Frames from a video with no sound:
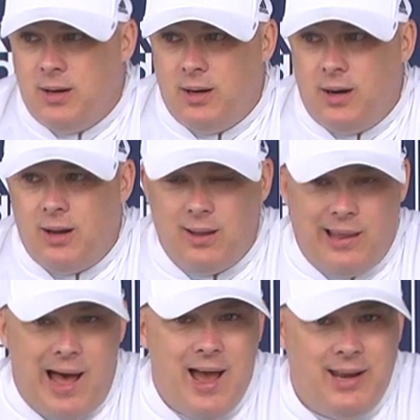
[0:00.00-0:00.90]

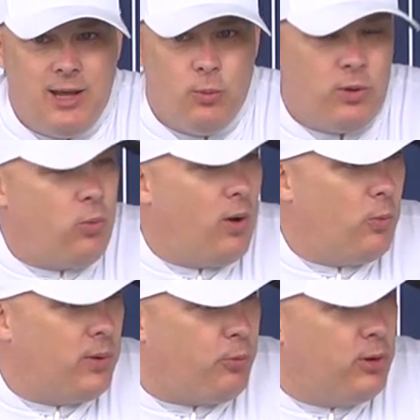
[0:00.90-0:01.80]
aligning with
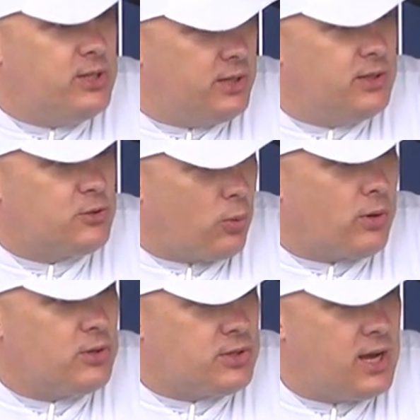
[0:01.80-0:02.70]
what we preach in this
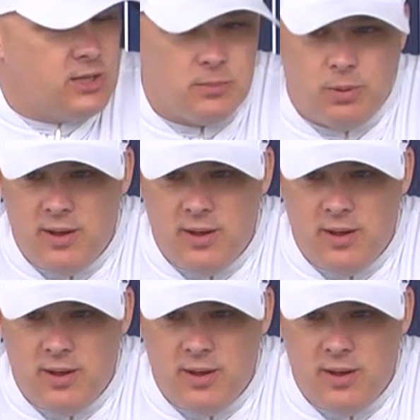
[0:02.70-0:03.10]
organization,